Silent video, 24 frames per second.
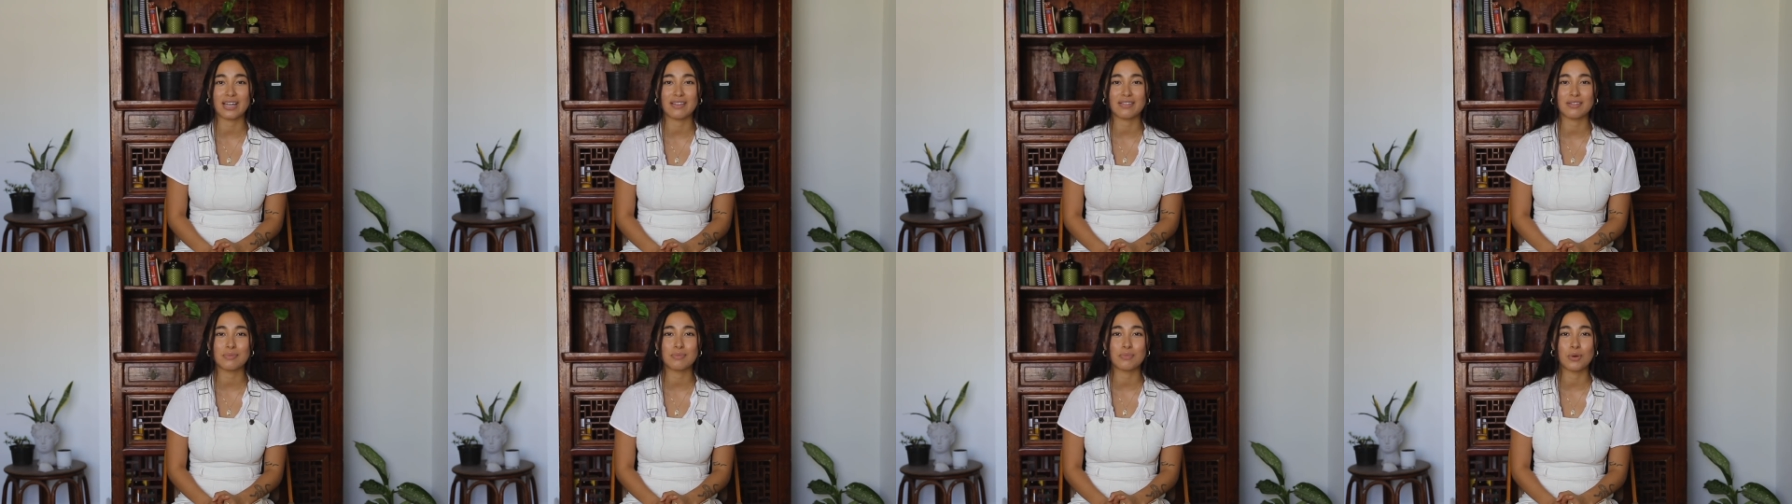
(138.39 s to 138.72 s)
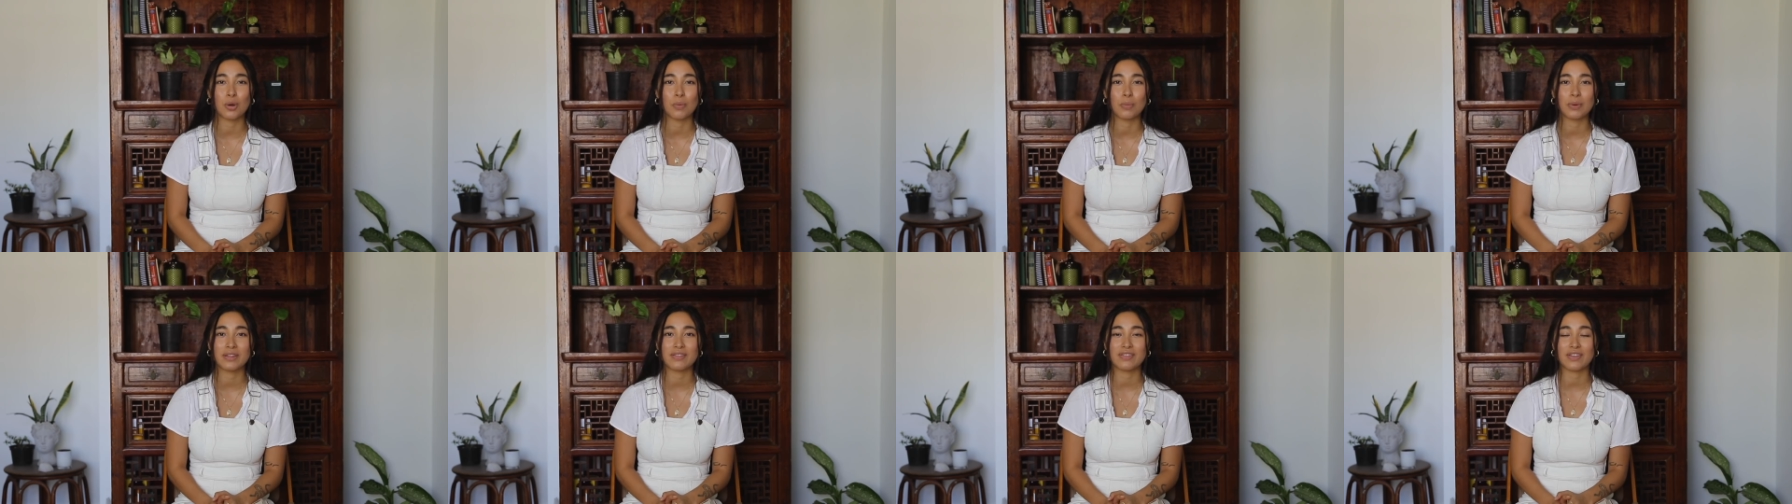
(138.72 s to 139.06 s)
in the
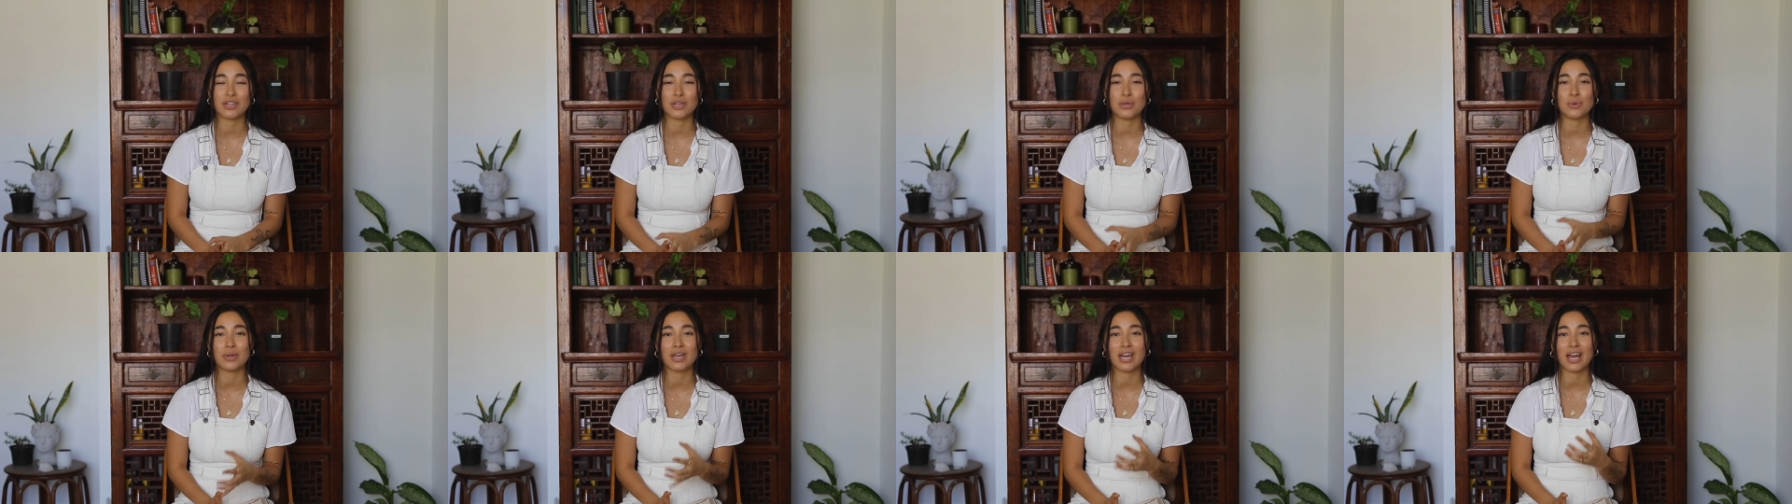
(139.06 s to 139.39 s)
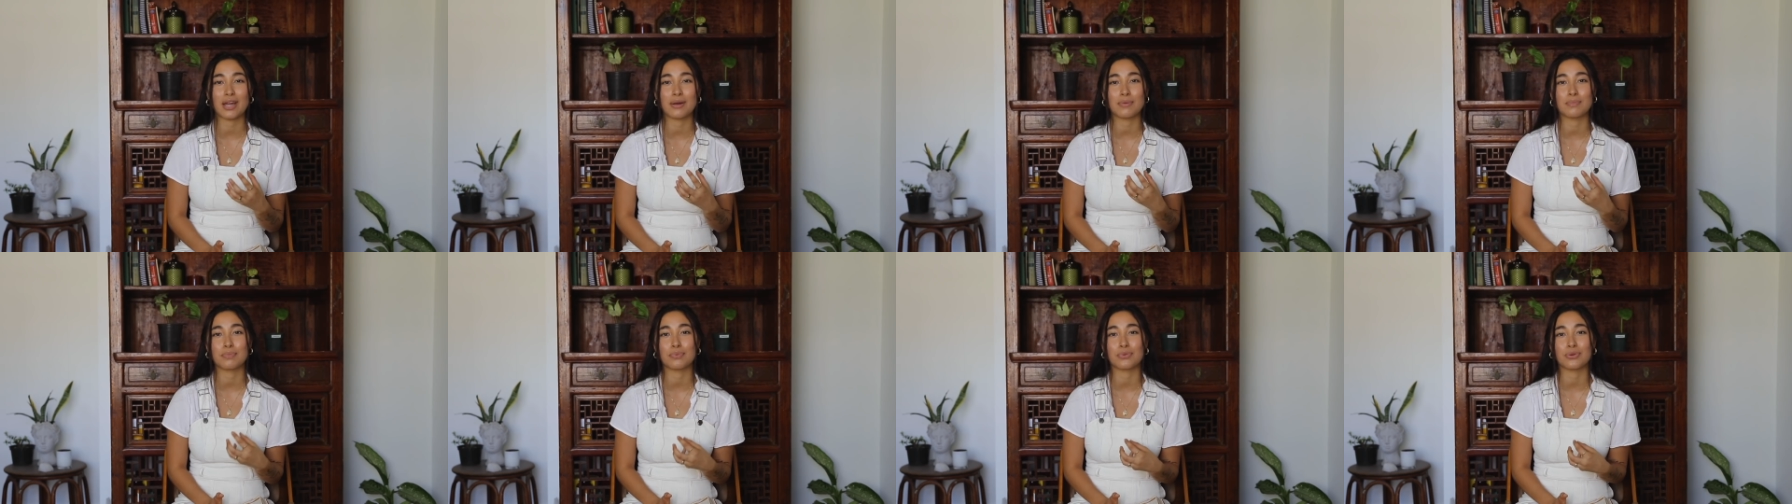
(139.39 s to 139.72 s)
moment that you
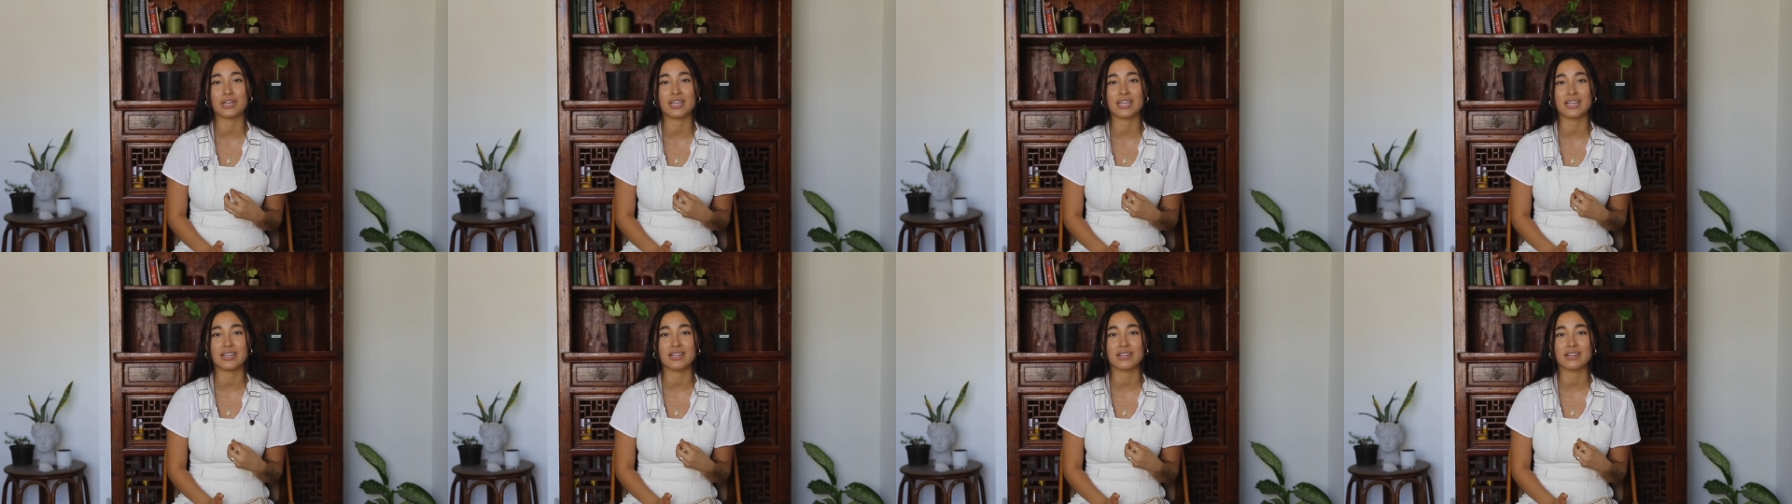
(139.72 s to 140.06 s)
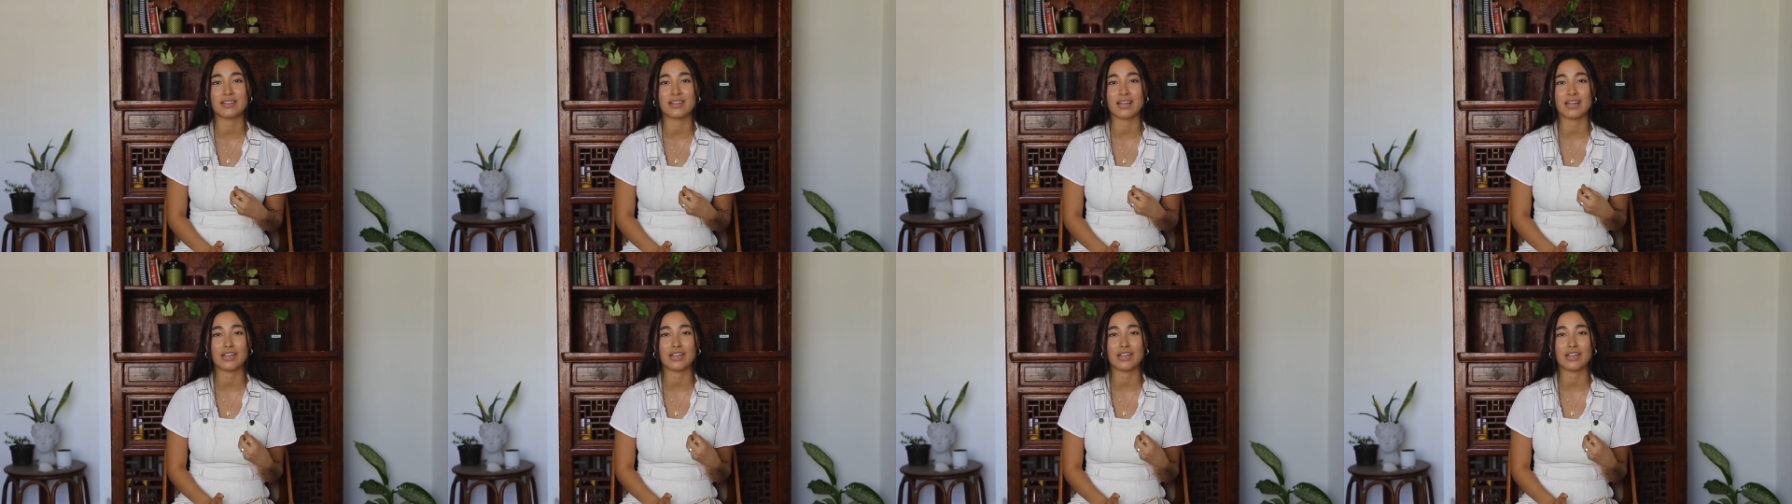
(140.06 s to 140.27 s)
can breathe